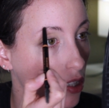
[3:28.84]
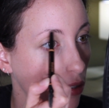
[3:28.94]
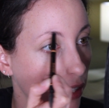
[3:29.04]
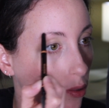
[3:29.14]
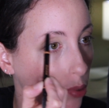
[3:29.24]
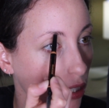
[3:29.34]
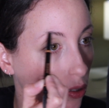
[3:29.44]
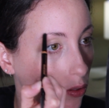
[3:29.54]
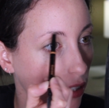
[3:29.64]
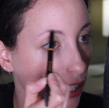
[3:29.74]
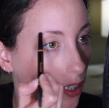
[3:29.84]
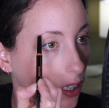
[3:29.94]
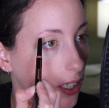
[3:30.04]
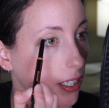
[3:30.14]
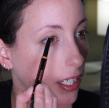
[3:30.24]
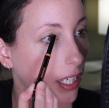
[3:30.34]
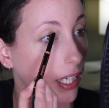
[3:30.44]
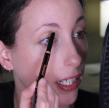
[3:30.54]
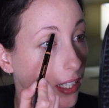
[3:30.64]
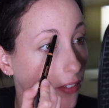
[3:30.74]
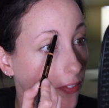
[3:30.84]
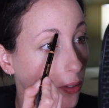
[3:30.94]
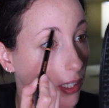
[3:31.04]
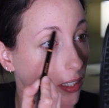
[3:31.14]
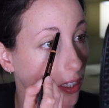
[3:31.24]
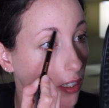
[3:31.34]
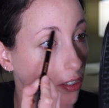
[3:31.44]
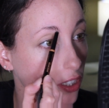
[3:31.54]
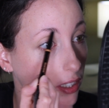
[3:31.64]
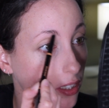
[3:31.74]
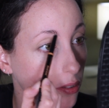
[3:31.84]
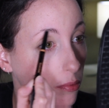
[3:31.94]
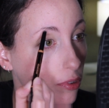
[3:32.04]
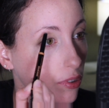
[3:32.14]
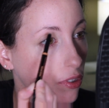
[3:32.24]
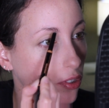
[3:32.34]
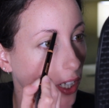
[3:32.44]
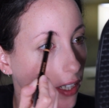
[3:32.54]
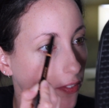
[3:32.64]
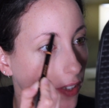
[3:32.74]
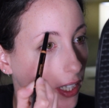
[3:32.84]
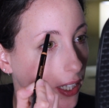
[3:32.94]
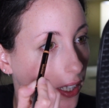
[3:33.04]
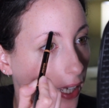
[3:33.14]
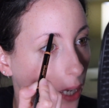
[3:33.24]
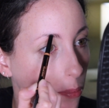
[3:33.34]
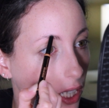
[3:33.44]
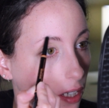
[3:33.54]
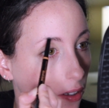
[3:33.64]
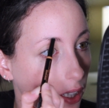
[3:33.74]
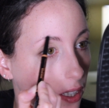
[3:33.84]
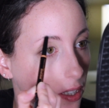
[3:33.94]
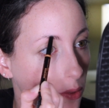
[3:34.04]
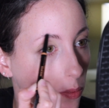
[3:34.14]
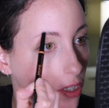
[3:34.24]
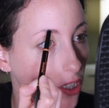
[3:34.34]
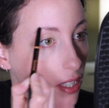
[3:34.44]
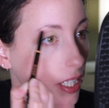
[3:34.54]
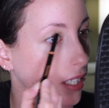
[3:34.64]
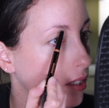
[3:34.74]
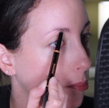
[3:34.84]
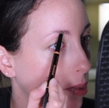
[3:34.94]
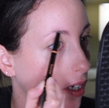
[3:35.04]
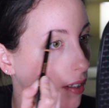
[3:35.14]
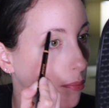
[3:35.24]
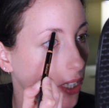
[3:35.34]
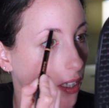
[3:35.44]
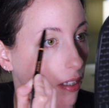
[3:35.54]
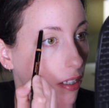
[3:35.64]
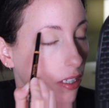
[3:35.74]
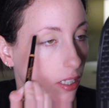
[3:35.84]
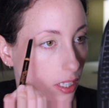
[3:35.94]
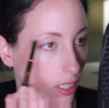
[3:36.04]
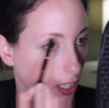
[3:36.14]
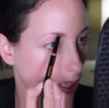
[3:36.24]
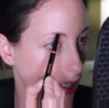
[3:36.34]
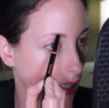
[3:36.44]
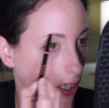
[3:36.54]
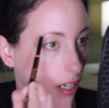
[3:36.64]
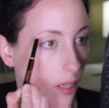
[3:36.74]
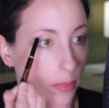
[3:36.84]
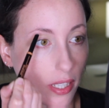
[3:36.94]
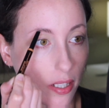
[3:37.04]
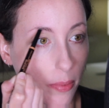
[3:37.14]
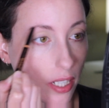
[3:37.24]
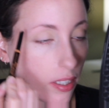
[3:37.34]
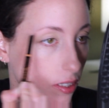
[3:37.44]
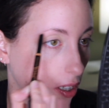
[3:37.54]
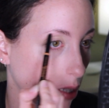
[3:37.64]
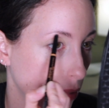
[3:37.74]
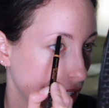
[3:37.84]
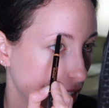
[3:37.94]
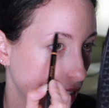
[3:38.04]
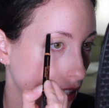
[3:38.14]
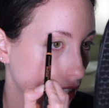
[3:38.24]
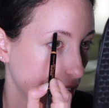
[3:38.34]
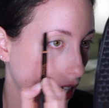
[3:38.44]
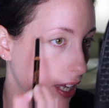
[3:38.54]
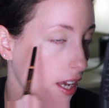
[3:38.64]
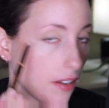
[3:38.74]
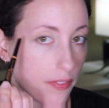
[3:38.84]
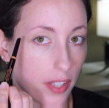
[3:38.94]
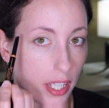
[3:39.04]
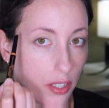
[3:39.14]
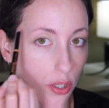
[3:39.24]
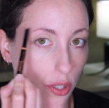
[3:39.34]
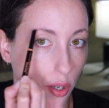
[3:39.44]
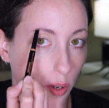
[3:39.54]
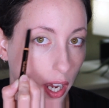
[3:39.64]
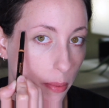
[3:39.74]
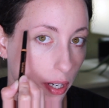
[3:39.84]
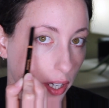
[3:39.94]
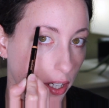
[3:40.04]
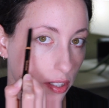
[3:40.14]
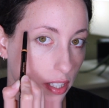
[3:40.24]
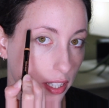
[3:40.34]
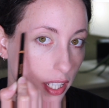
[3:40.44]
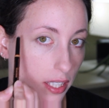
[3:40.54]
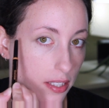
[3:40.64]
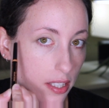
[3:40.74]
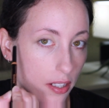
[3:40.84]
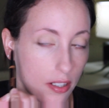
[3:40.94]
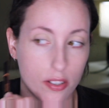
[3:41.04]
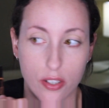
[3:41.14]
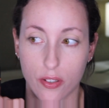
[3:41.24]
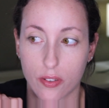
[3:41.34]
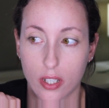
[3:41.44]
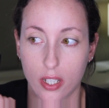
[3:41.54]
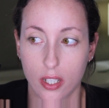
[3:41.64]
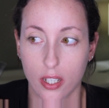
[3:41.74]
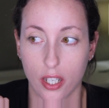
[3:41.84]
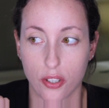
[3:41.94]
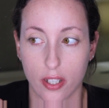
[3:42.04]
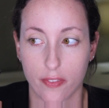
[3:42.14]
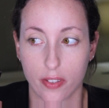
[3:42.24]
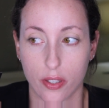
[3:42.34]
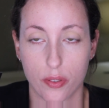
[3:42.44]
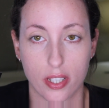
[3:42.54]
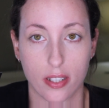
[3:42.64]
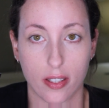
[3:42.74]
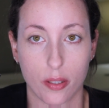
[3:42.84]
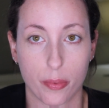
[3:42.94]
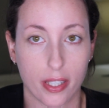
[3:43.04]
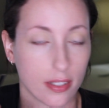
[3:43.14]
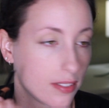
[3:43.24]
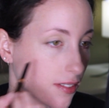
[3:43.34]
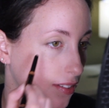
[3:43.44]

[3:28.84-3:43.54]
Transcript: So I don't put a whole lot on. I focus on just trying to fill in the gappy areas, which is like the bottom here, a little bit on the top, and then I have like no eyebrow hairs on the ends here. So I try to fill those in a little bit.